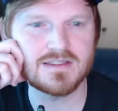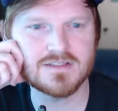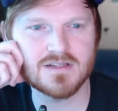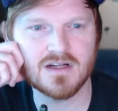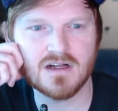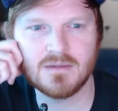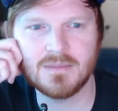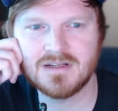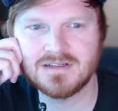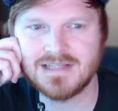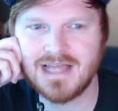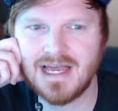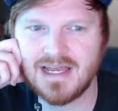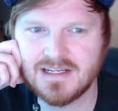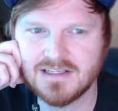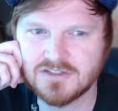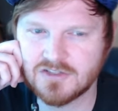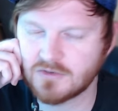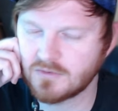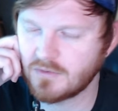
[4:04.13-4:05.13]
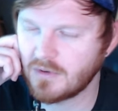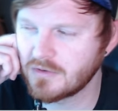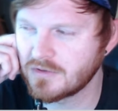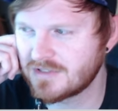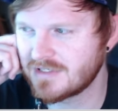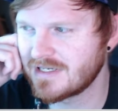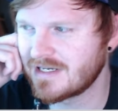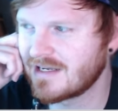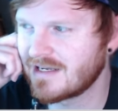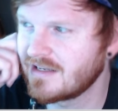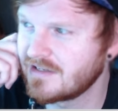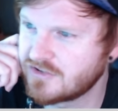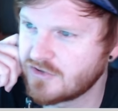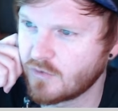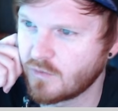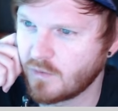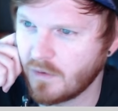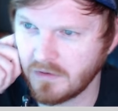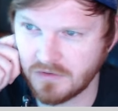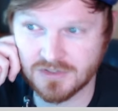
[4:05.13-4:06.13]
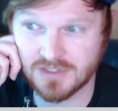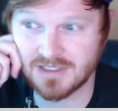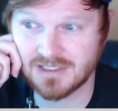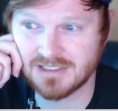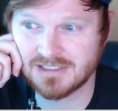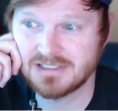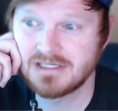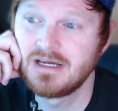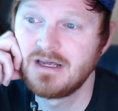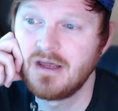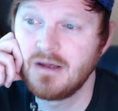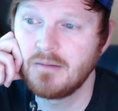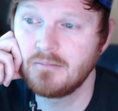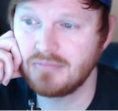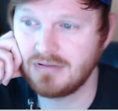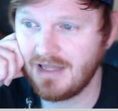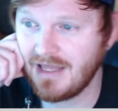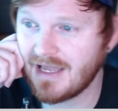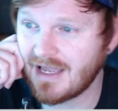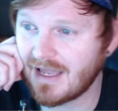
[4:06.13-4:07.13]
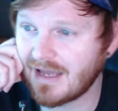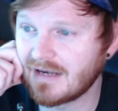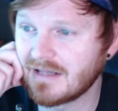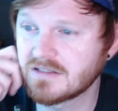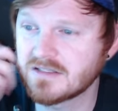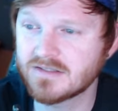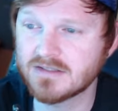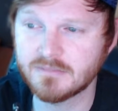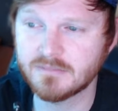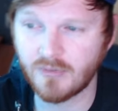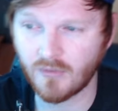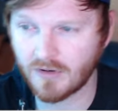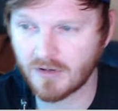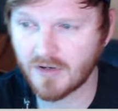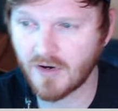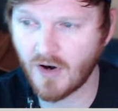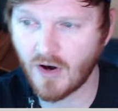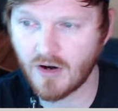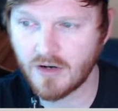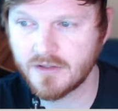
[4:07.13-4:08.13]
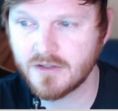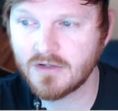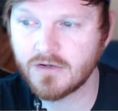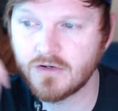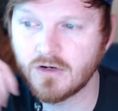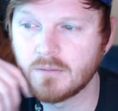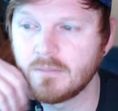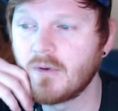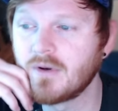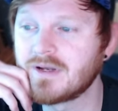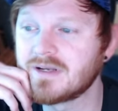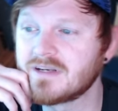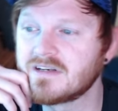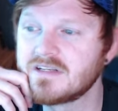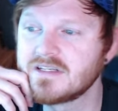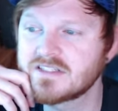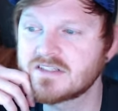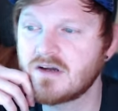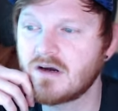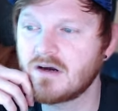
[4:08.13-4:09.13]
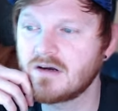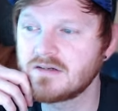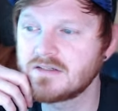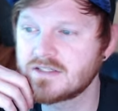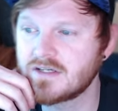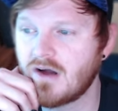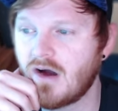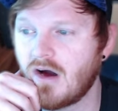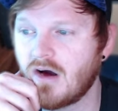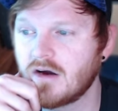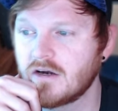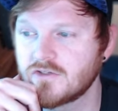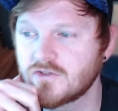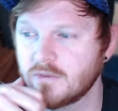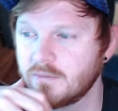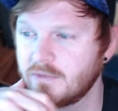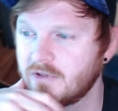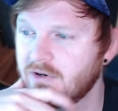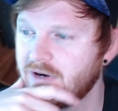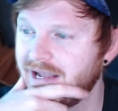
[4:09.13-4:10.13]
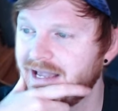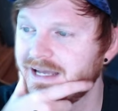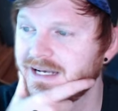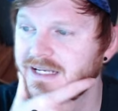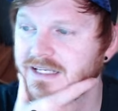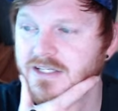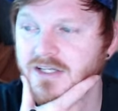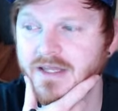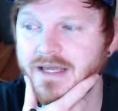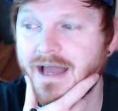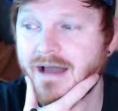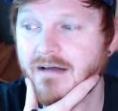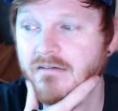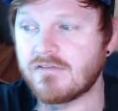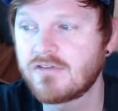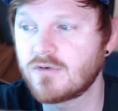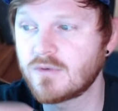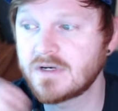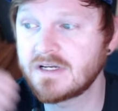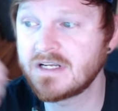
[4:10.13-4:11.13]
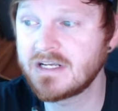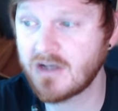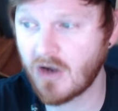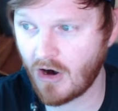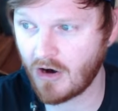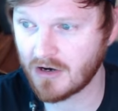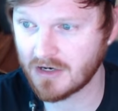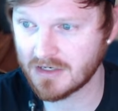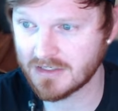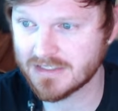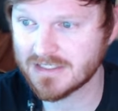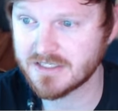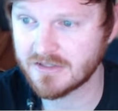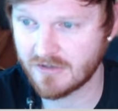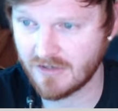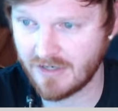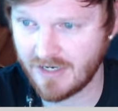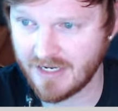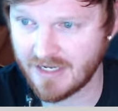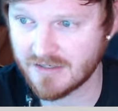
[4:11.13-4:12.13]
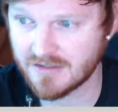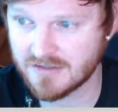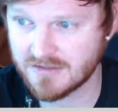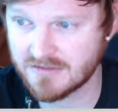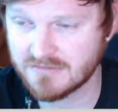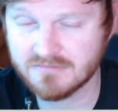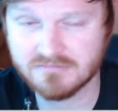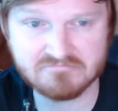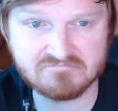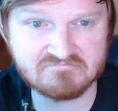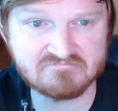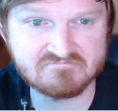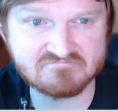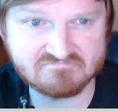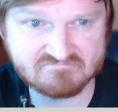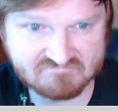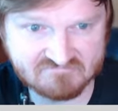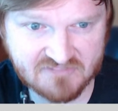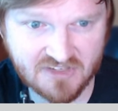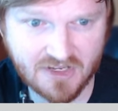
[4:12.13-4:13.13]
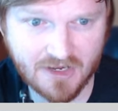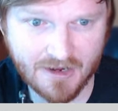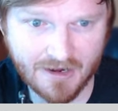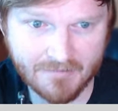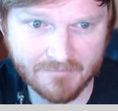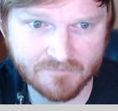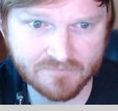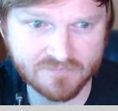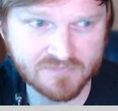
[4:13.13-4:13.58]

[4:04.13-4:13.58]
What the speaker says: talk about Daddy Xerosic and Xerosic's plan. It's a supporter card. Your opponent discards cards from their hand until they have 3 cards in their hand. Okay.